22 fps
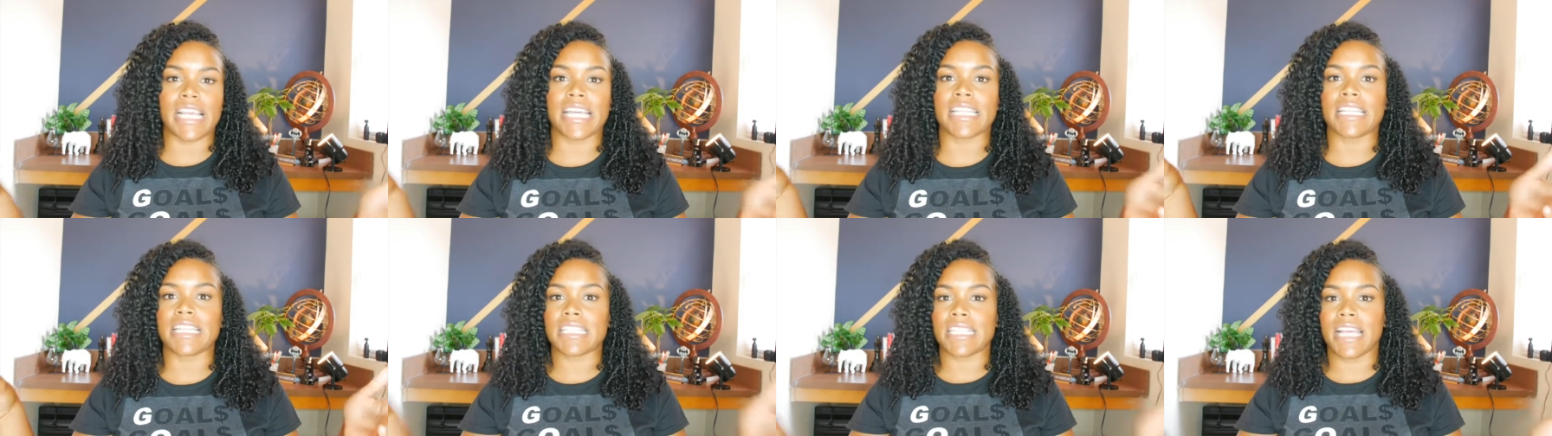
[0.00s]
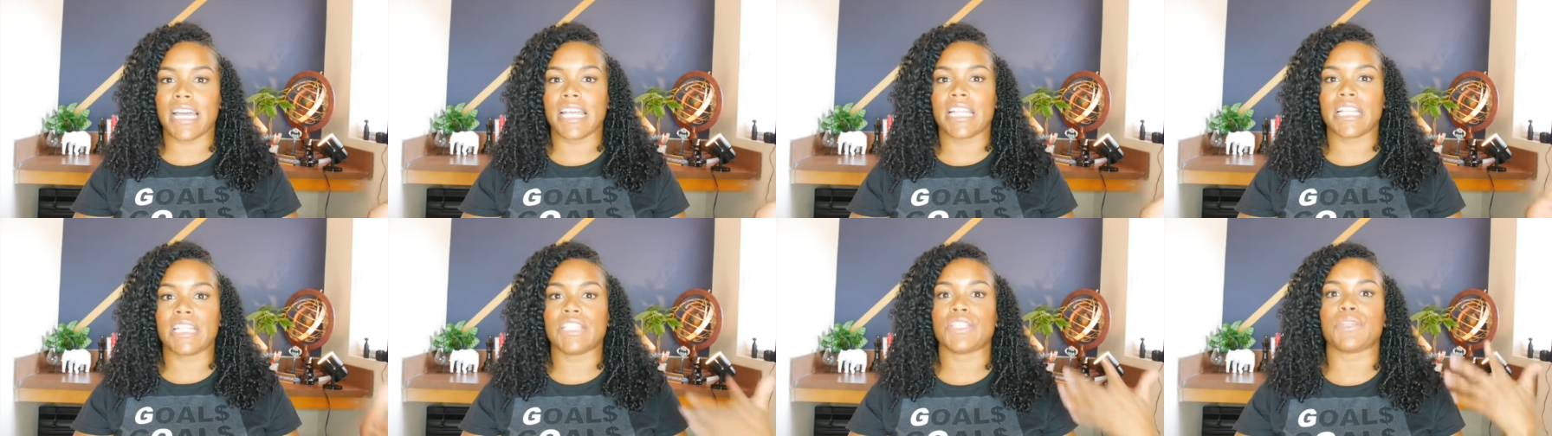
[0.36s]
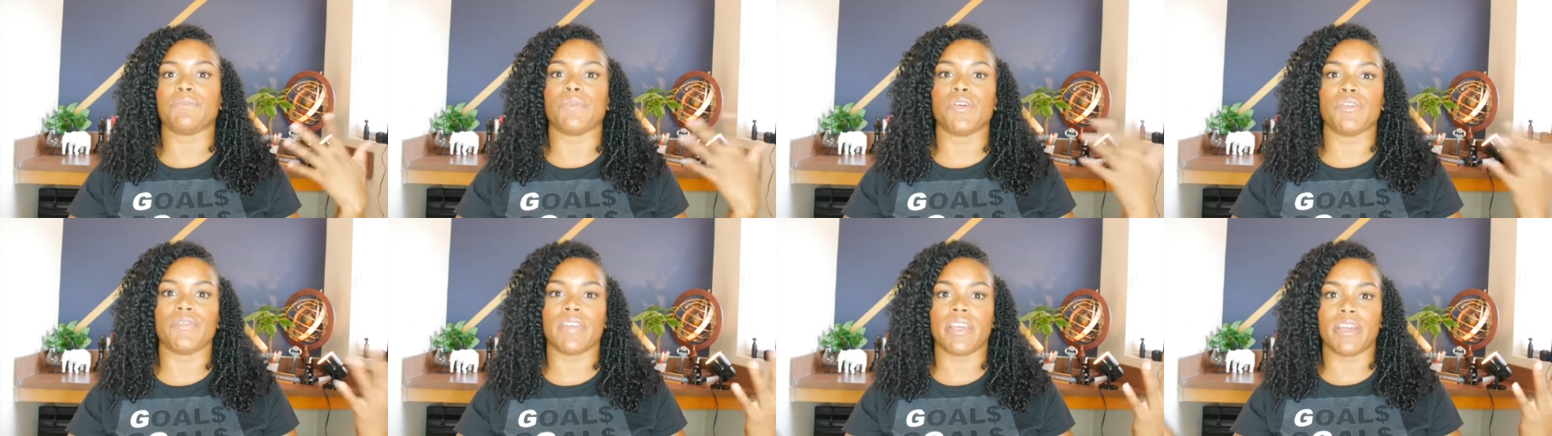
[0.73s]
I decided to
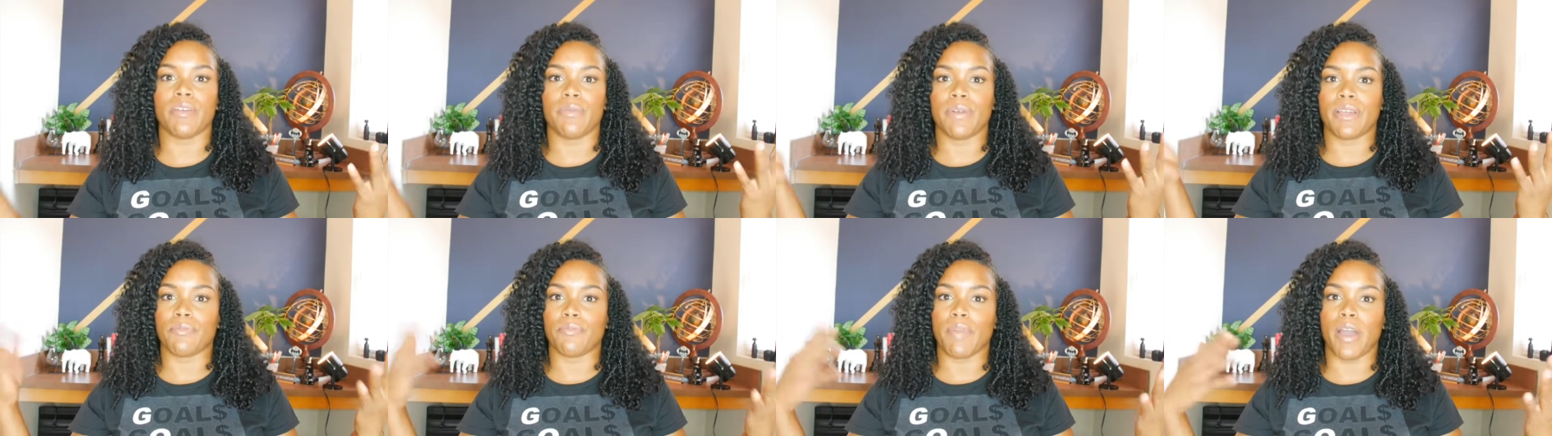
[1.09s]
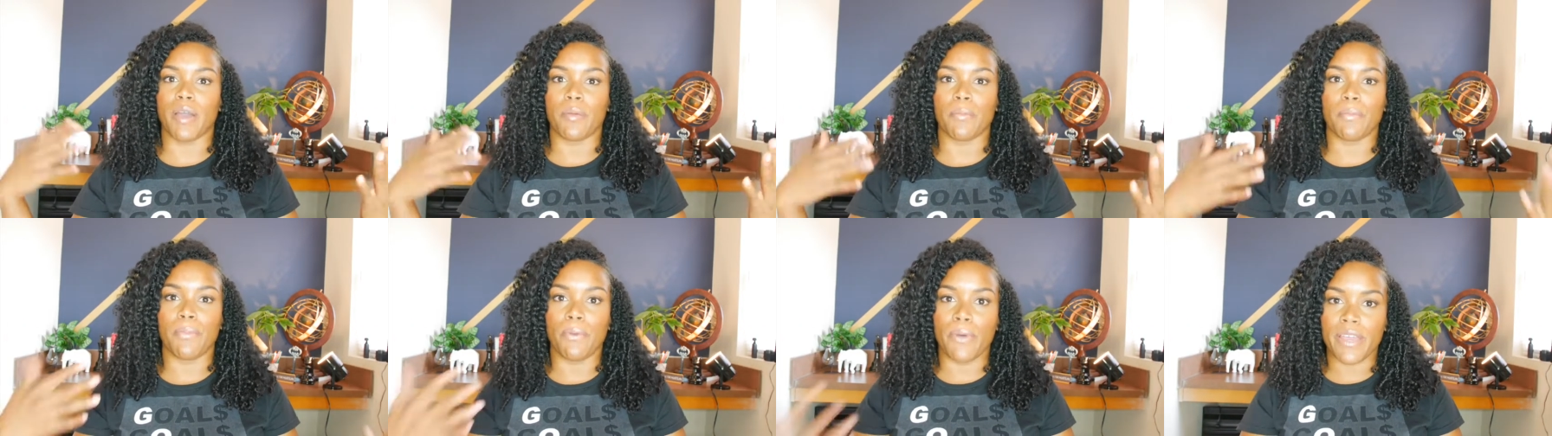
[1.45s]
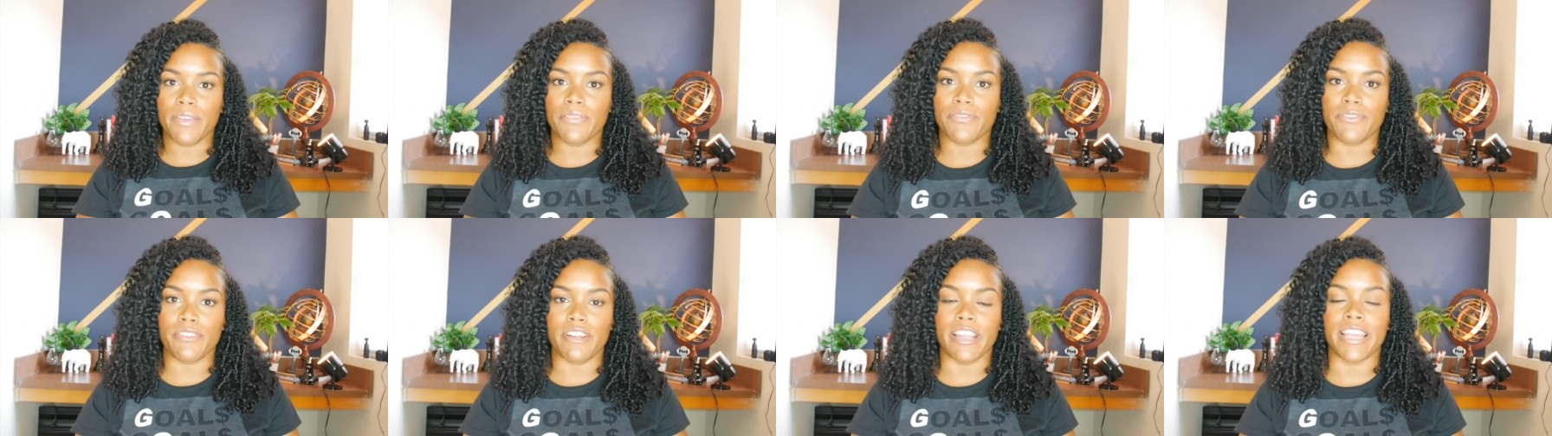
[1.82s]
move in with my
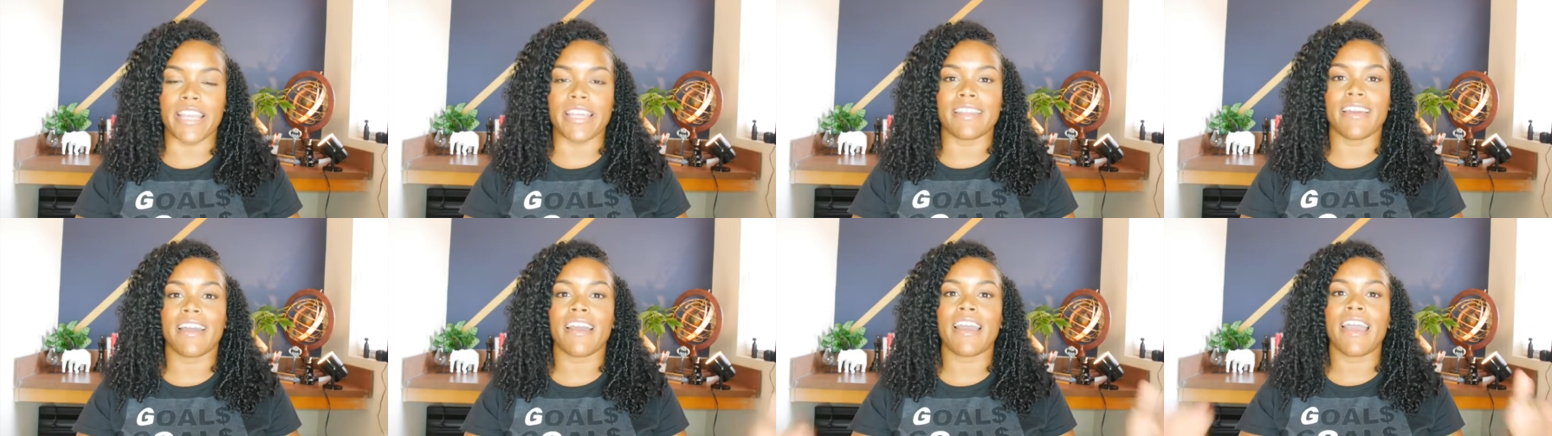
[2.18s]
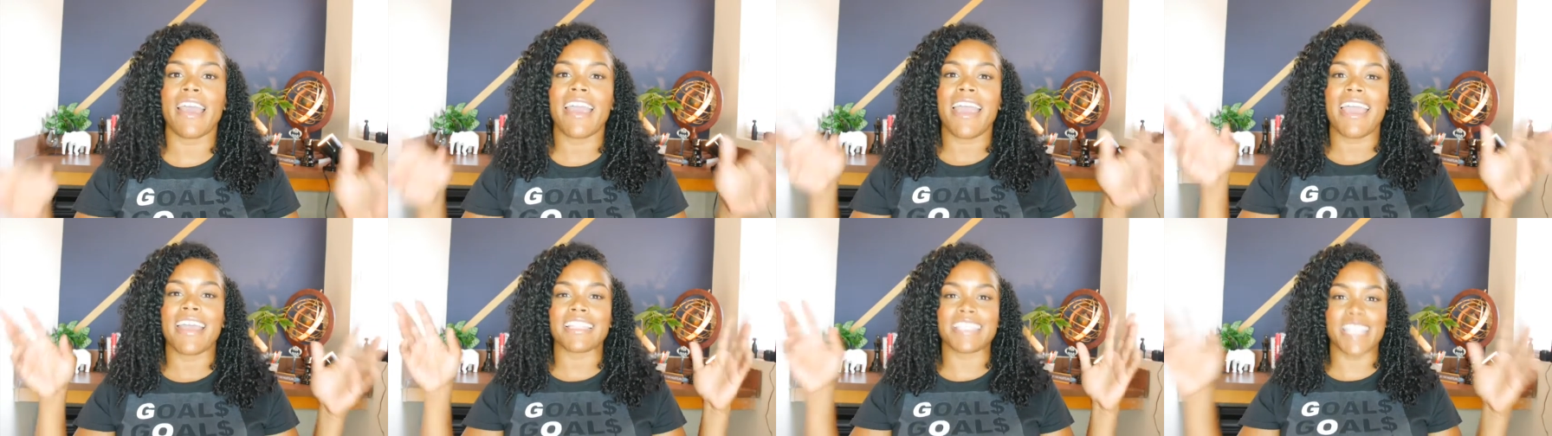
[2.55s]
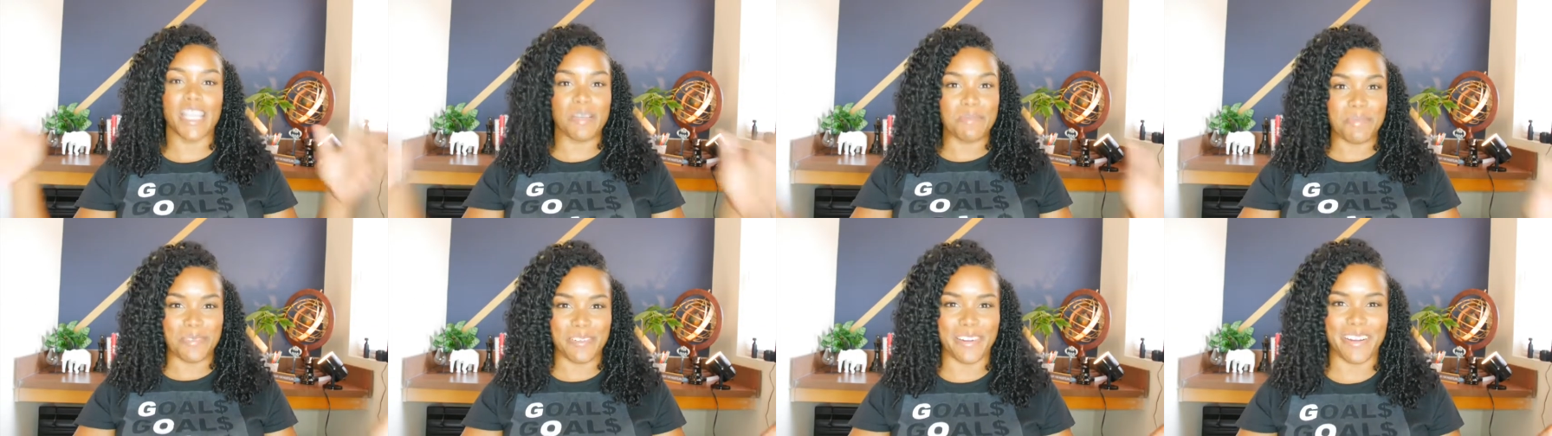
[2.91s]
boyfriend
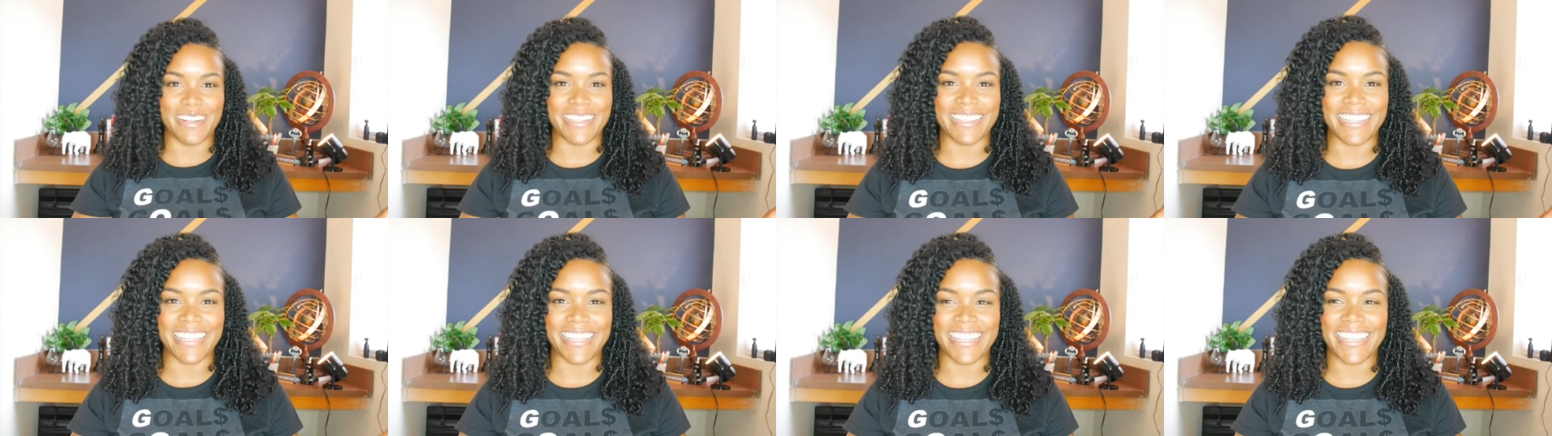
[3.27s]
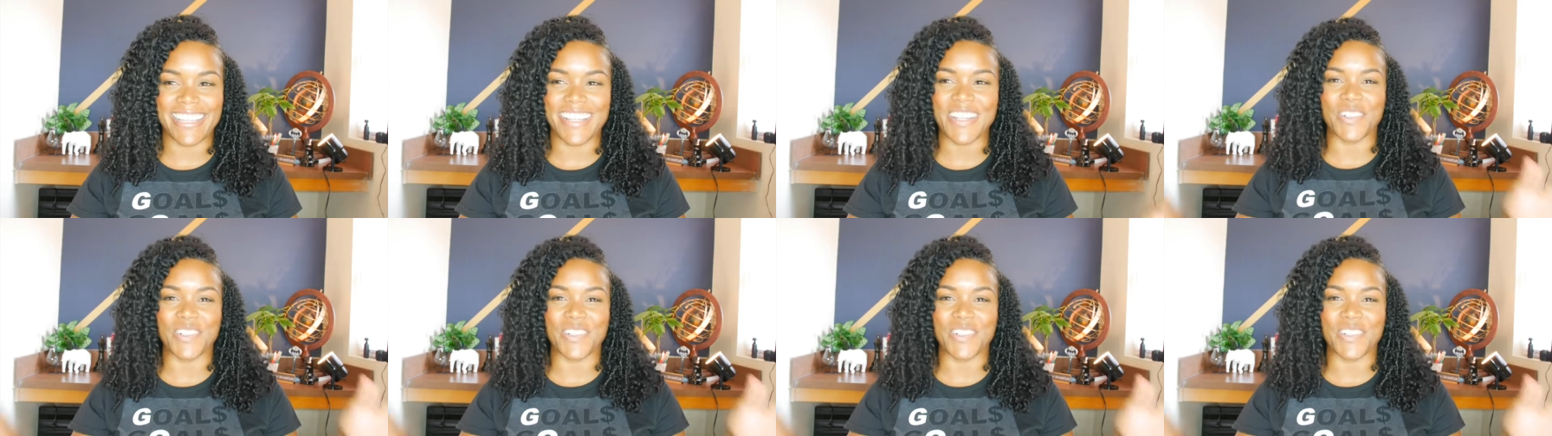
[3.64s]
temporarily.